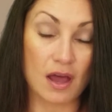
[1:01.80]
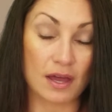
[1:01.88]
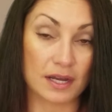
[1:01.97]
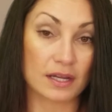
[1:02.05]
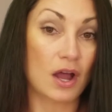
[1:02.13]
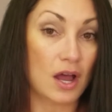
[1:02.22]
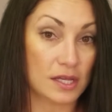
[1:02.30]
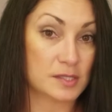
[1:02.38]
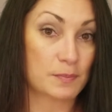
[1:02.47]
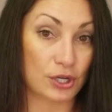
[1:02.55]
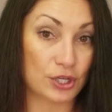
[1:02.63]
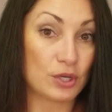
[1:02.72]
on a
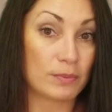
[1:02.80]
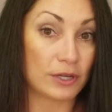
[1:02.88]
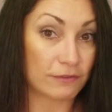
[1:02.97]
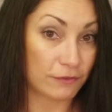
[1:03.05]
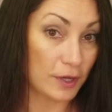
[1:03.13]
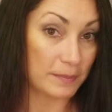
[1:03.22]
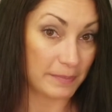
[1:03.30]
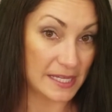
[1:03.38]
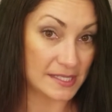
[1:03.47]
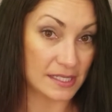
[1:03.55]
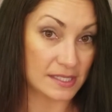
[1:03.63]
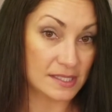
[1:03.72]
cost per cubic foot
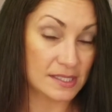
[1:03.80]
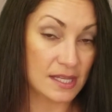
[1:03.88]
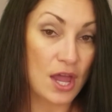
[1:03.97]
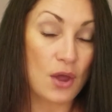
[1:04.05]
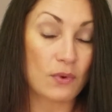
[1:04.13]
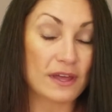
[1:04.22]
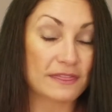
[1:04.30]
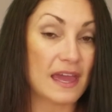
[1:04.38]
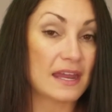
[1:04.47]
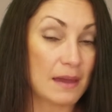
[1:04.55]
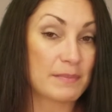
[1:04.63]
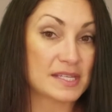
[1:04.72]
basis, with
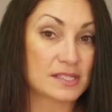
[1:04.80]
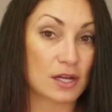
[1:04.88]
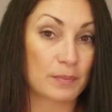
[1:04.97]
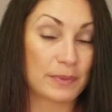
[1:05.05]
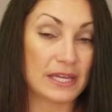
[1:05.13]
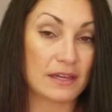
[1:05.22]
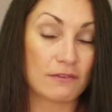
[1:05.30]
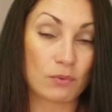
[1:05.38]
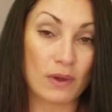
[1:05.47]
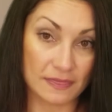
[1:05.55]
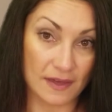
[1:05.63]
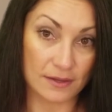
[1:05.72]
an MSRP of
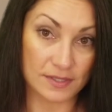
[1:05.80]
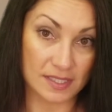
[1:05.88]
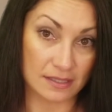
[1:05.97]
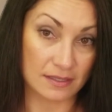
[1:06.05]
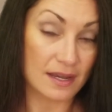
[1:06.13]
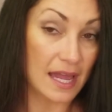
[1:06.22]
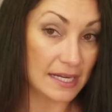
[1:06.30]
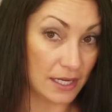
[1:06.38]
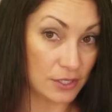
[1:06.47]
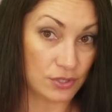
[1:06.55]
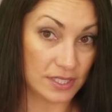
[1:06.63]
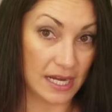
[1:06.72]

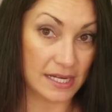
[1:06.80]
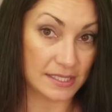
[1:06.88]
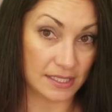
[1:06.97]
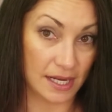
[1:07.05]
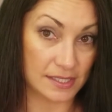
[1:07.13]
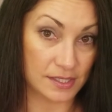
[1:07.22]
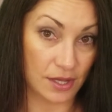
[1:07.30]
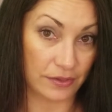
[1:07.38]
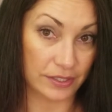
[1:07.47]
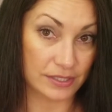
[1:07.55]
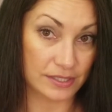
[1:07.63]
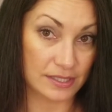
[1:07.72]

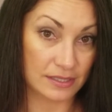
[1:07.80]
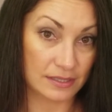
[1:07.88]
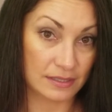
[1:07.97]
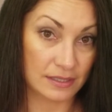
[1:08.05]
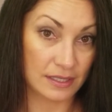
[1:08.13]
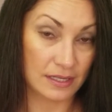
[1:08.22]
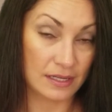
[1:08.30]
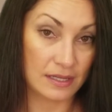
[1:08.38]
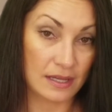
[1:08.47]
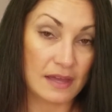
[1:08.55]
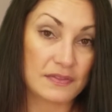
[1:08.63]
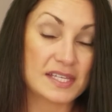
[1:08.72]
$1,999.
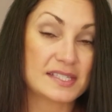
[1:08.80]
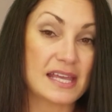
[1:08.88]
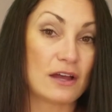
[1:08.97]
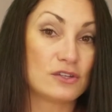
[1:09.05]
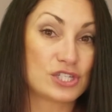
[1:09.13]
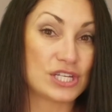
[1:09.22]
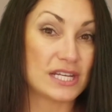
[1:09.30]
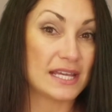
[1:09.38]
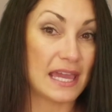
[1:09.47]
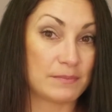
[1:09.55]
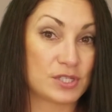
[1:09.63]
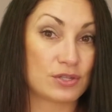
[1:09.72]
This
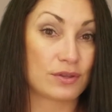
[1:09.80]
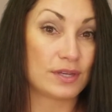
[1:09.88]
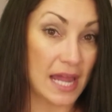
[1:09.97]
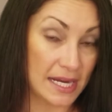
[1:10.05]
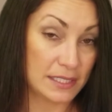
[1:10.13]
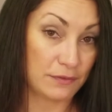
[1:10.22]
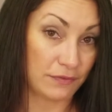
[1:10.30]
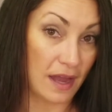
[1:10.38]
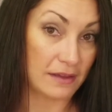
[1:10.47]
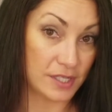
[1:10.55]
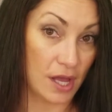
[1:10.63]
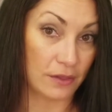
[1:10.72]
LG came to
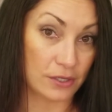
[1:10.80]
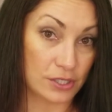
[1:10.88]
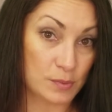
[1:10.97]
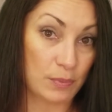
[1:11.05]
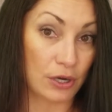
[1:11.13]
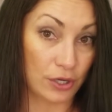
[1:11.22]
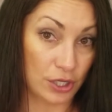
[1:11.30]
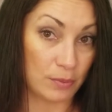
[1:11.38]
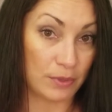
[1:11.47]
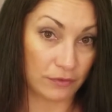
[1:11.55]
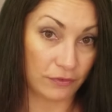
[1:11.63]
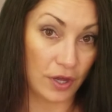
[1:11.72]
$95 per
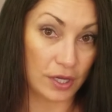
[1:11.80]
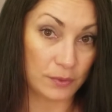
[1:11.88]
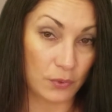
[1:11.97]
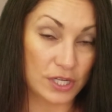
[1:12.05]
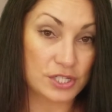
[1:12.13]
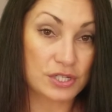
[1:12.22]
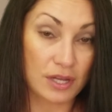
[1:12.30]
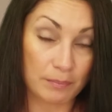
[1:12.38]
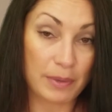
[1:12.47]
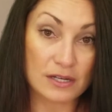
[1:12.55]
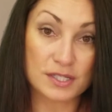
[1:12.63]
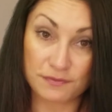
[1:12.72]
cubic foot, which
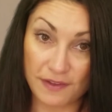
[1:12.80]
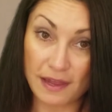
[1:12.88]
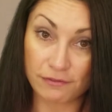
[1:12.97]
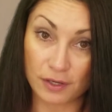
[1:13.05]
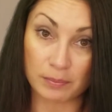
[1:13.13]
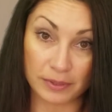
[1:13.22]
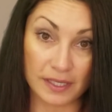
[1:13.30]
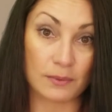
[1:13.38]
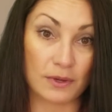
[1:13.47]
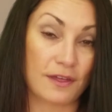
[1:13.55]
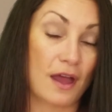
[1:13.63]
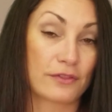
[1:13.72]
compares favorably
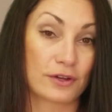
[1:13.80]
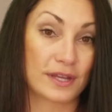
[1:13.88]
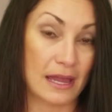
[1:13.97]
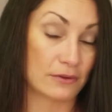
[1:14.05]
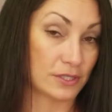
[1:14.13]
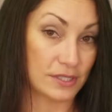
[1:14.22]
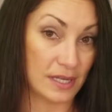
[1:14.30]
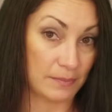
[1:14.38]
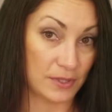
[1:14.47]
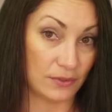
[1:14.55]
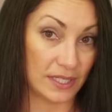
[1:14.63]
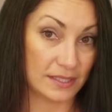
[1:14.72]
with other
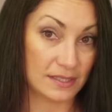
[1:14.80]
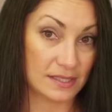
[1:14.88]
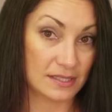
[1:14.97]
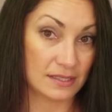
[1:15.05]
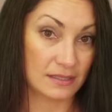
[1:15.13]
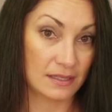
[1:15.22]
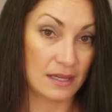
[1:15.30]
counter-depth units.